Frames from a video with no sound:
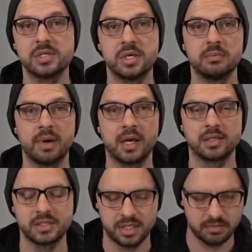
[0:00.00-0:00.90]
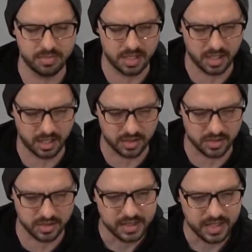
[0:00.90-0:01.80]
an unboxing
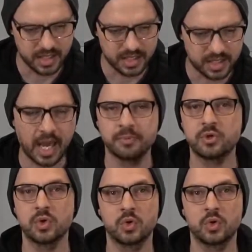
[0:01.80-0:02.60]
because getting capture